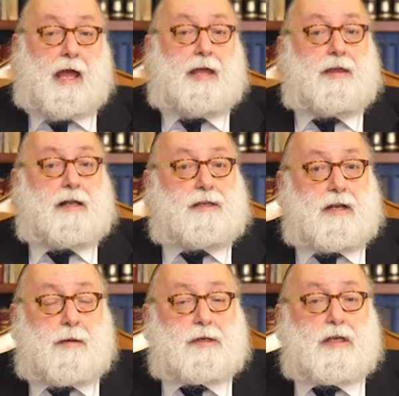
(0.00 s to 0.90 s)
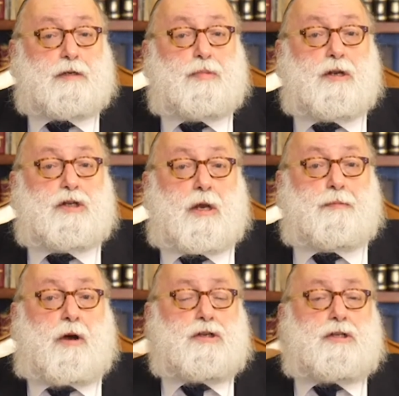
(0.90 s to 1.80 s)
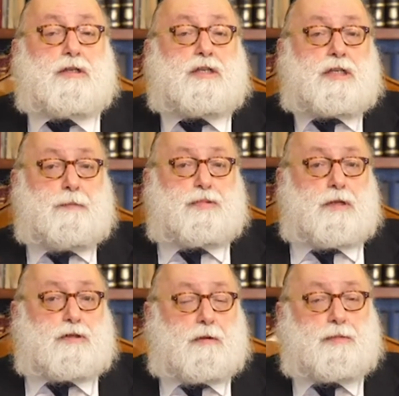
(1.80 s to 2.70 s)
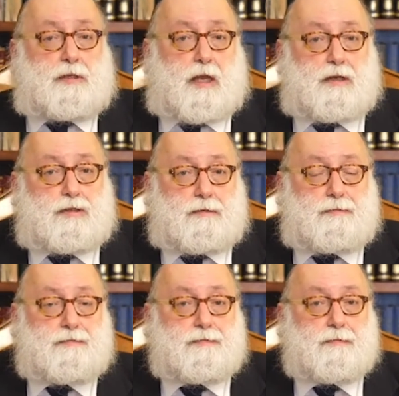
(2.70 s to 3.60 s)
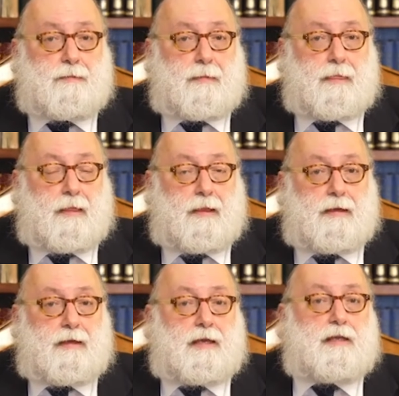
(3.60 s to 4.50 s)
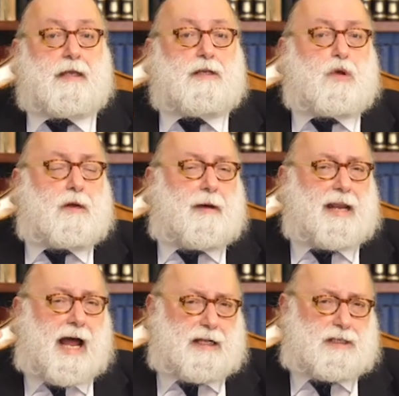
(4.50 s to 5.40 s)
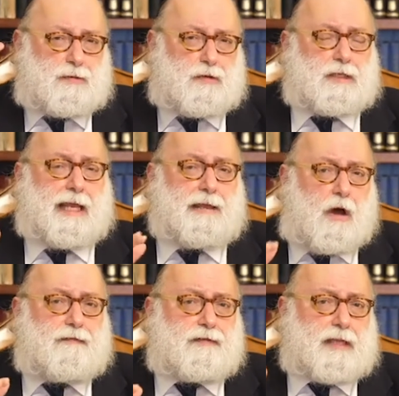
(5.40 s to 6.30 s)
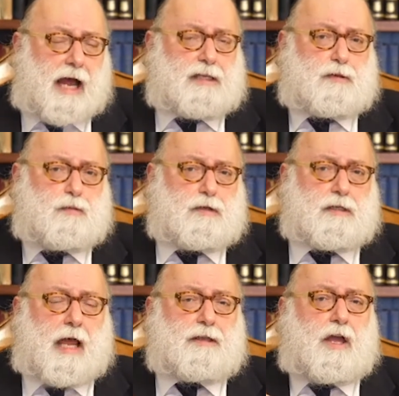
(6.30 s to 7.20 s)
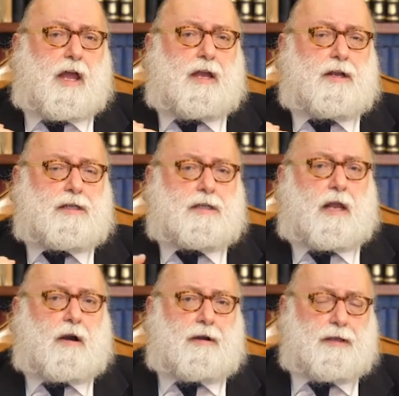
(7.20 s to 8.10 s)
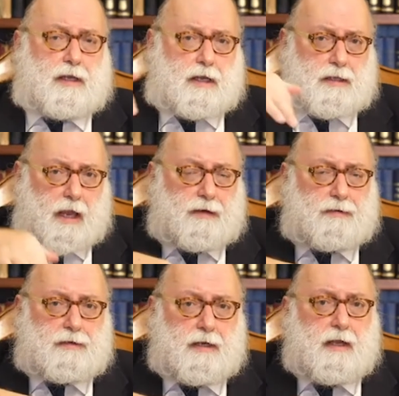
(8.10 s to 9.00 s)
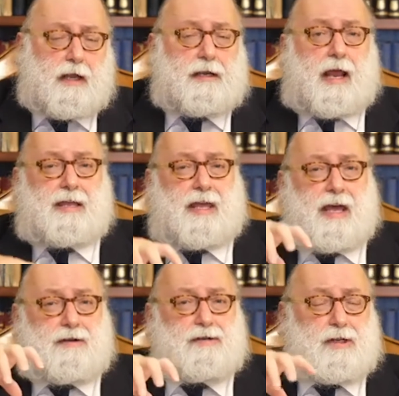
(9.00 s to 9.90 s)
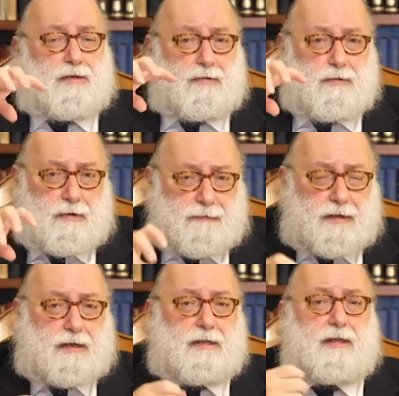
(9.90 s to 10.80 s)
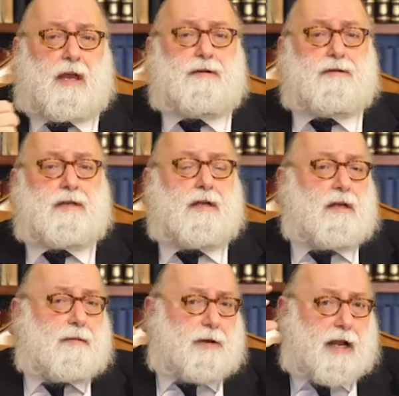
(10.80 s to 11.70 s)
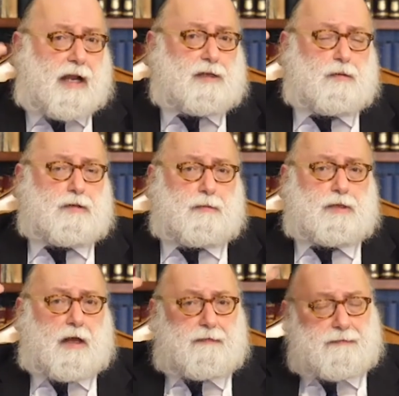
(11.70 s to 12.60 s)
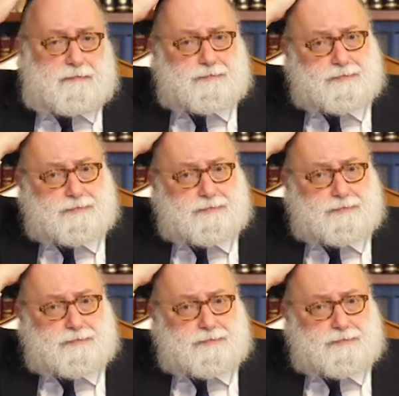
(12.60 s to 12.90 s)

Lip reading: And the Alter Rebbe says, Pirush HaPashut, the simple interpretation, is that it's talking about Atzmus. A love is Atzmus, not the Eiris that are in the containers, not the energy, the root of the containers, but Atzmus himself.